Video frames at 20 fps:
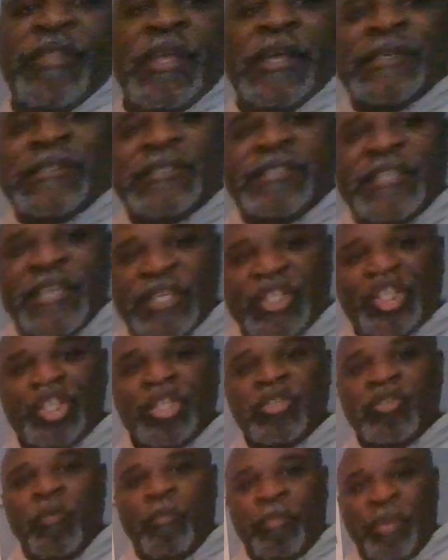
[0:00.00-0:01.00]
the
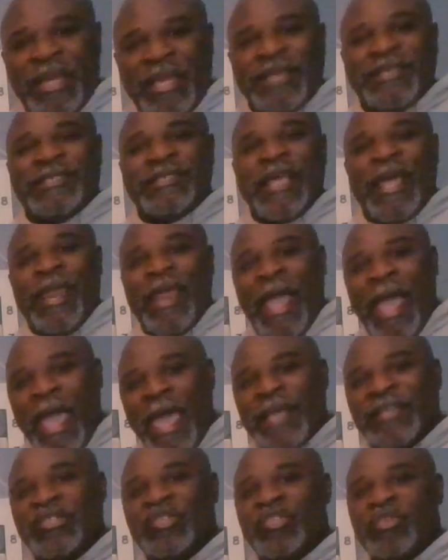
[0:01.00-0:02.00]
additional piece that
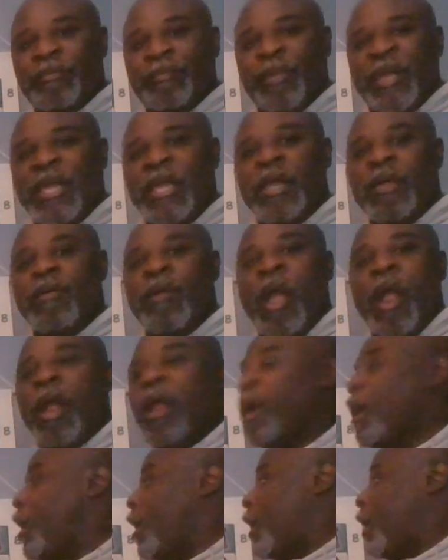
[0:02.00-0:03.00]
has to be
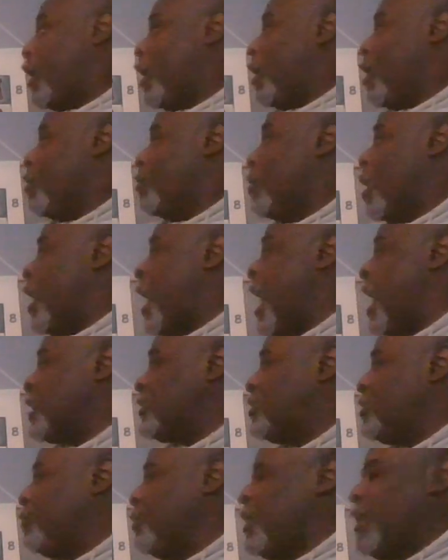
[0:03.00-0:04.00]

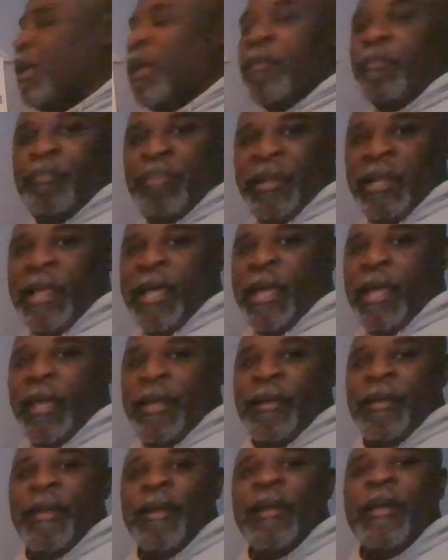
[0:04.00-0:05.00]
in
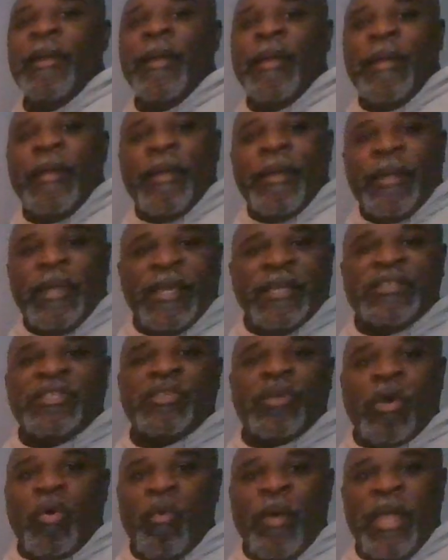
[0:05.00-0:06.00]
play is the
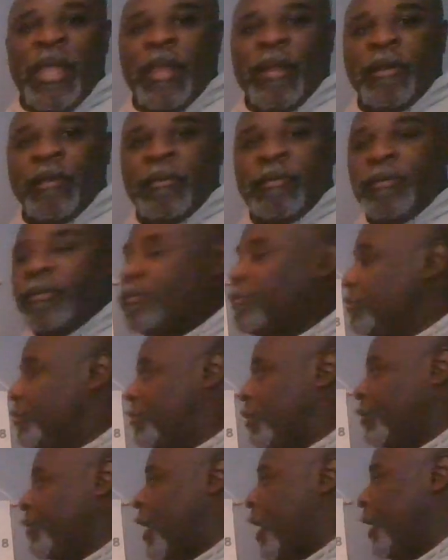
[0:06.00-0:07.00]
queen.
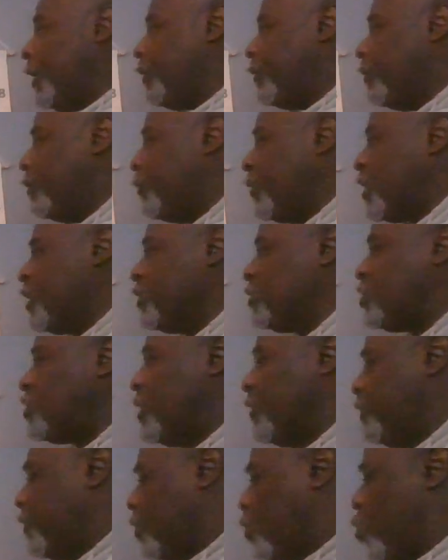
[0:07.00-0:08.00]
All right? Because
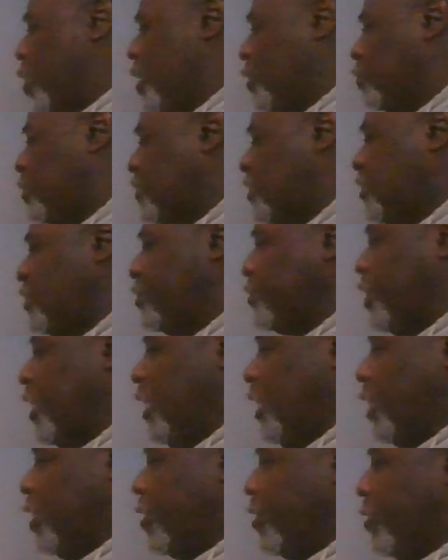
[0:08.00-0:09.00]
if the queen was still
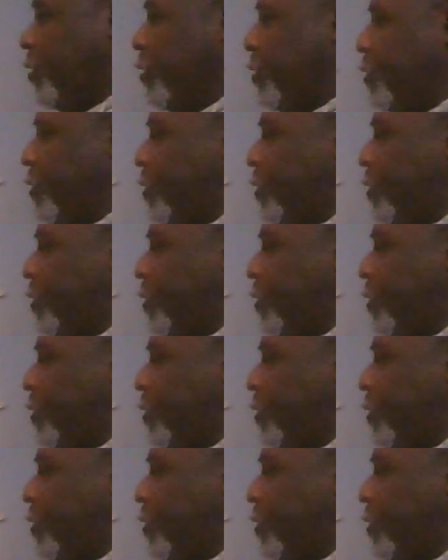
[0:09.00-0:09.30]
here,